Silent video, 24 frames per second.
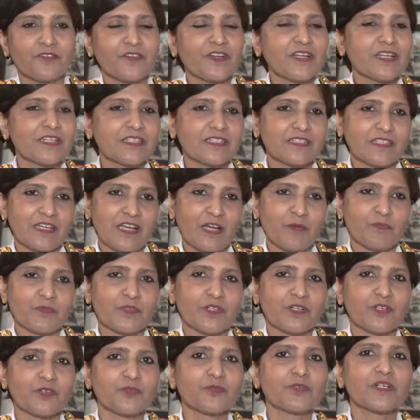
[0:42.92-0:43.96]
feels
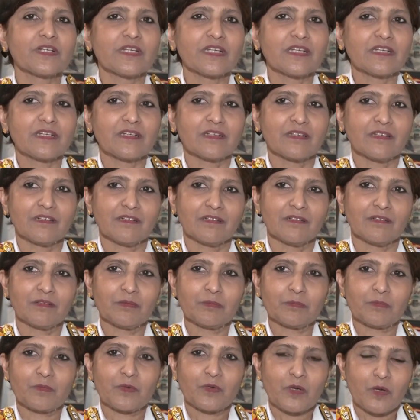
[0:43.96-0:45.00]
absolutely
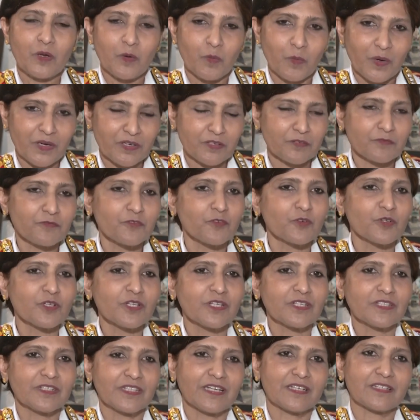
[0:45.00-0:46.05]

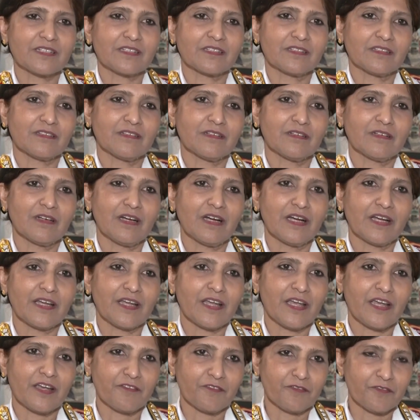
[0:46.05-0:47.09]
wonderful that I
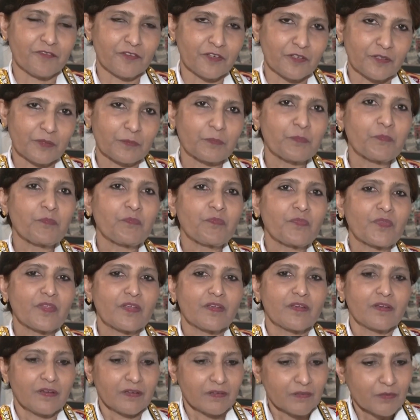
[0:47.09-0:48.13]
have
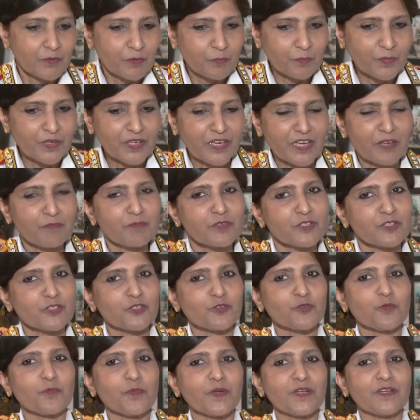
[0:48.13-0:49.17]
been able
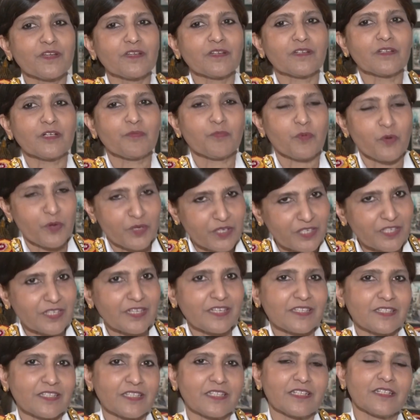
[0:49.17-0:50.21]
to be appointed
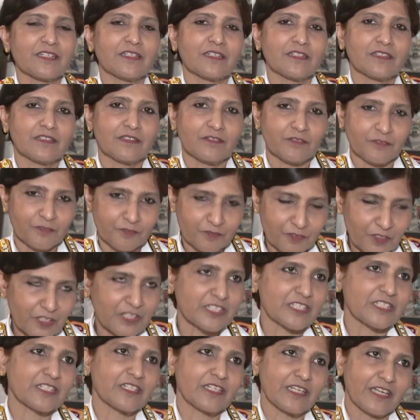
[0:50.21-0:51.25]
as the
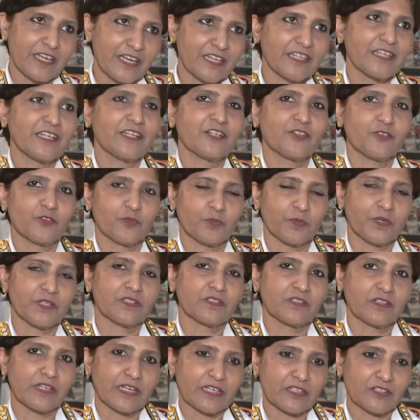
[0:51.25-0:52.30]
first lady to be the
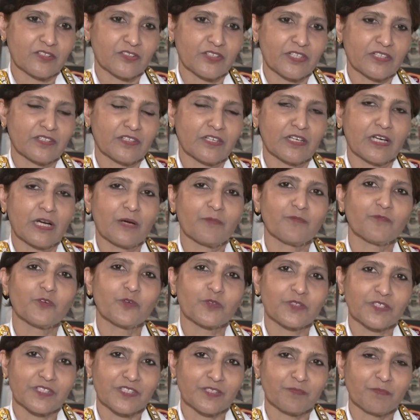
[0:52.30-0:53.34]
Director General Armed
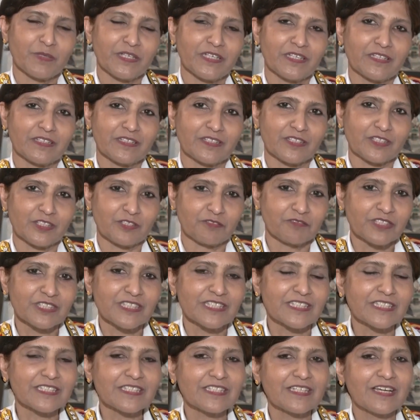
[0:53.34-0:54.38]
Forces Medical
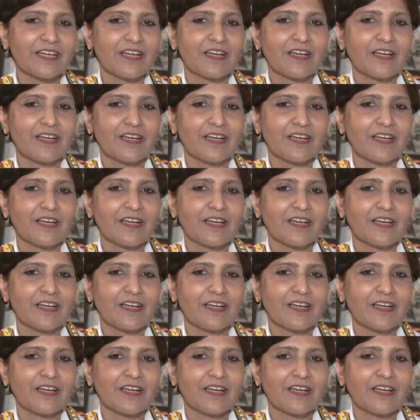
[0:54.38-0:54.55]
Services,